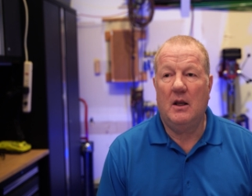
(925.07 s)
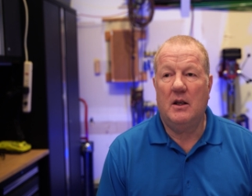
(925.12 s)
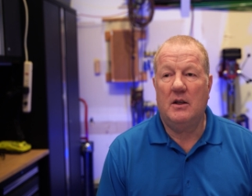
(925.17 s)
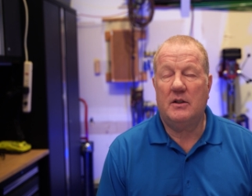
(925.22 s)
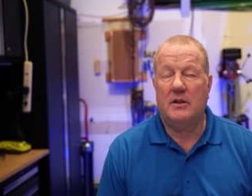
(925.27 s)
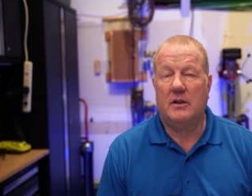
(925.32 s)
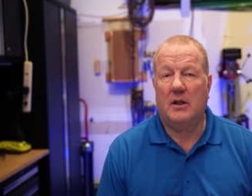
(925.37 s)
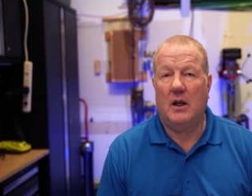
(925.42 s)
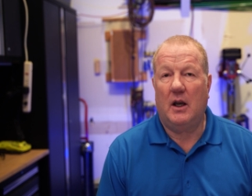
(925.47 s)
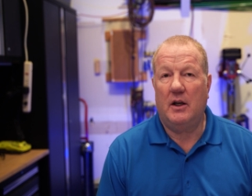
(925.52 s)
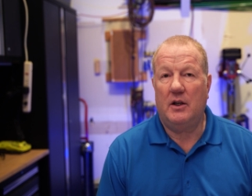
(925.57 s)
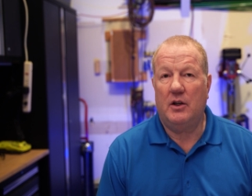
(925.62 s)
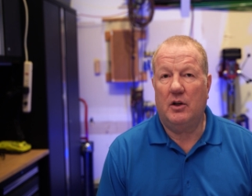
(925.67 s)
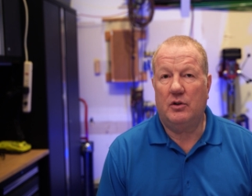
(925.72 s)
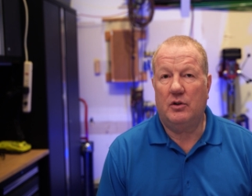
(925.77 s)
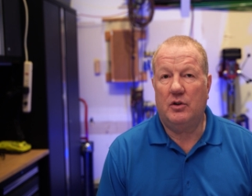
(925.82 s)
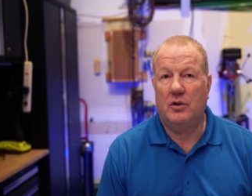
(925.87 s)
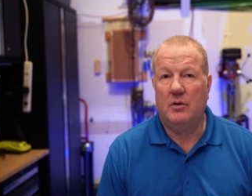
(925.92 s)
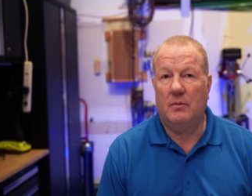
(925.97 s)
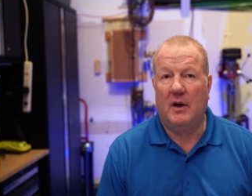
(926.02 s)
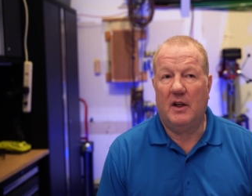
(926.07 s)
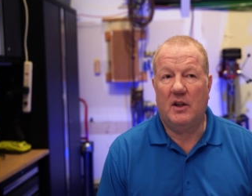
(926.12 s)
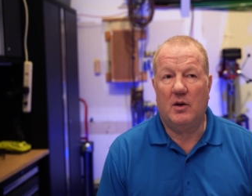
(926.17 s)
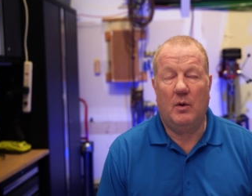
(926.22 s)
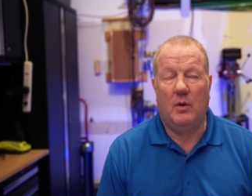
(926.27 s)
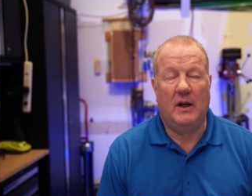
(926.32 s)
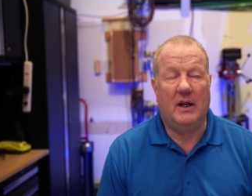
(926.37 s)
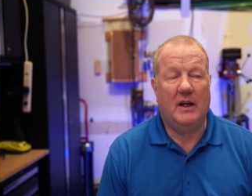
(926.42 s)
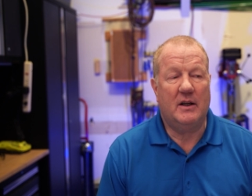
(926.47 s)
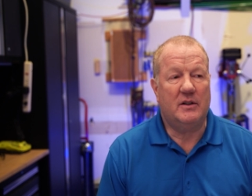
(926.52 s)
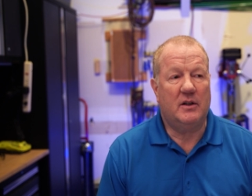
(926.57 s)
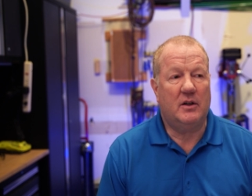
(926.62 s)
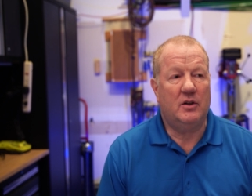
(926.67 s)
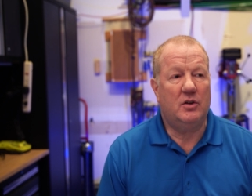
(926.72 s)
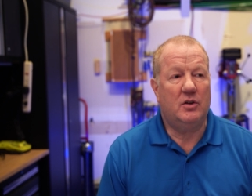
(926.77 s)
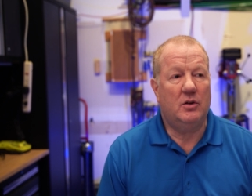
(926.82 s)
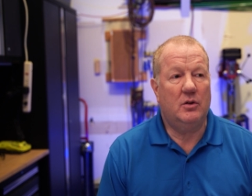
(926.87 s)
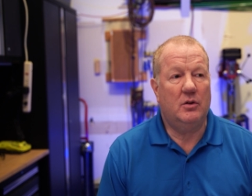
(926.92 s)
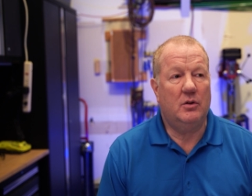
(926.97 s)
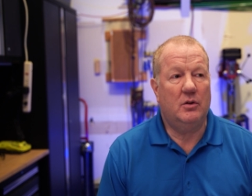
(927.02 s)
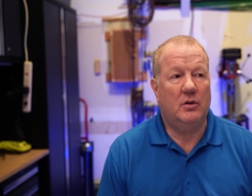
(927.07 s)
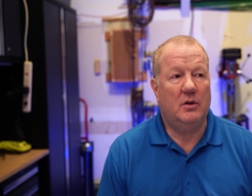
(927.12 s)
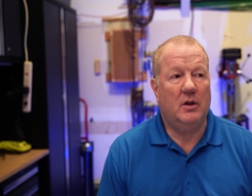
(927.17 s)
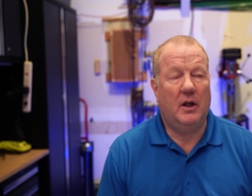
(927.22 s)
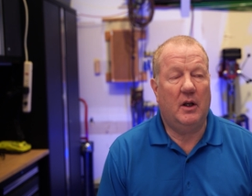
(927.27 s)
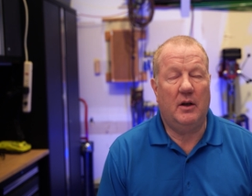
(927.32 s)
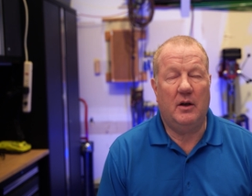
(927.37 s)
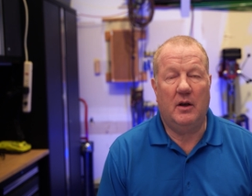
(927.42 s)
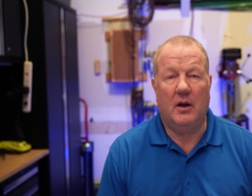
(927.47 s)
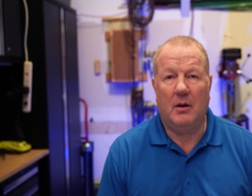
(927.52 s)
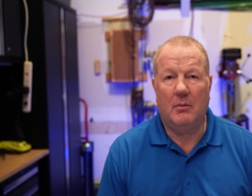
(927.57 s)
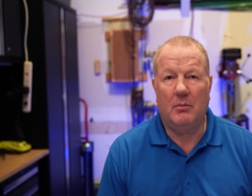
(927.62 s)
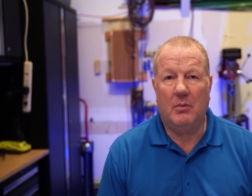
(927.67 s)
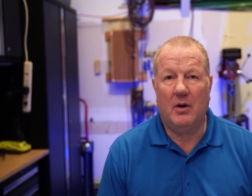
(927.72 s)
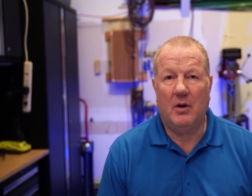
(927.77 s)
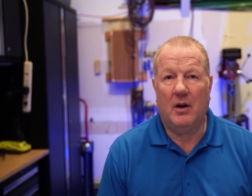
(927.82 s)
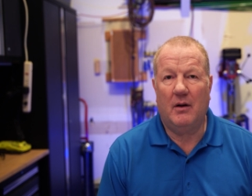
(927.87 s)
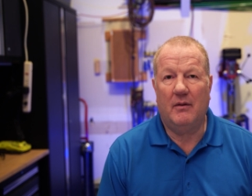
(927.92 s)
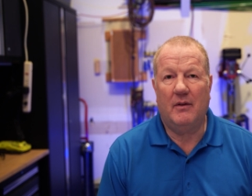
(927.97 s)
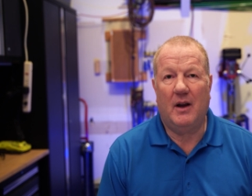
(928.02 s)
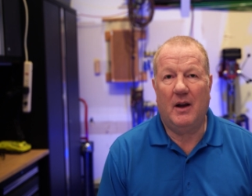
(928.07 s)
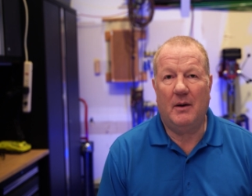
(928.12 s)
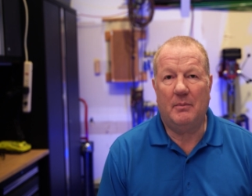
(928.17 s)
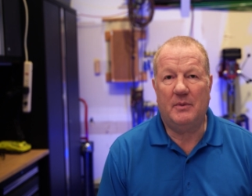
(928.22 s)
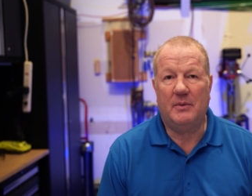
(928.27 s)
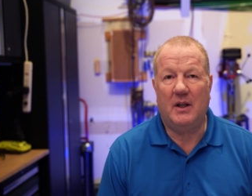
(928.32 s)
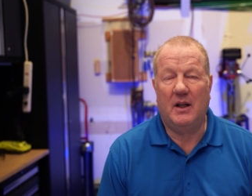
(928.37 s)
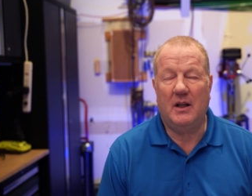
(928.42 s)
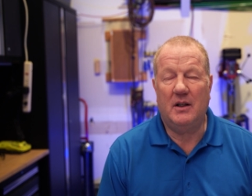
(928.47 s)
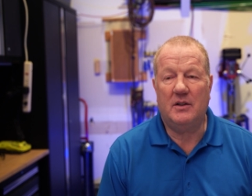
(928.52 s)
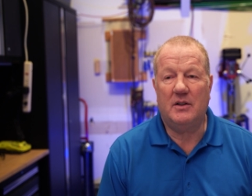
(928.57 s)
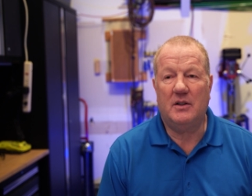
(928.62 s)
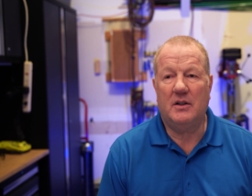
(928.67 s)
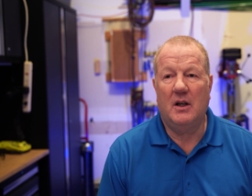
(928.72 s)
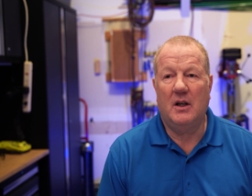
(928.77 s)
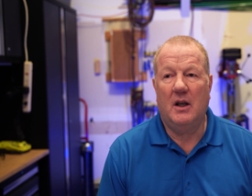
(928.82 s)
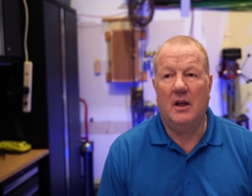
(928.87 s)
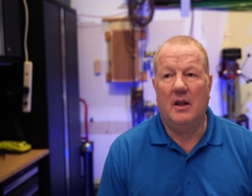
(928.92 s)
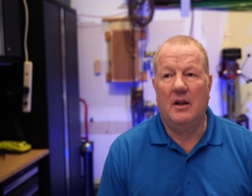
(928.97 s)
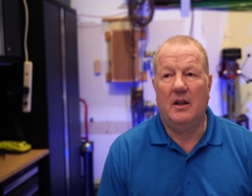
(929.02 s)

Skydio 2, by the way, has issued a number of updates.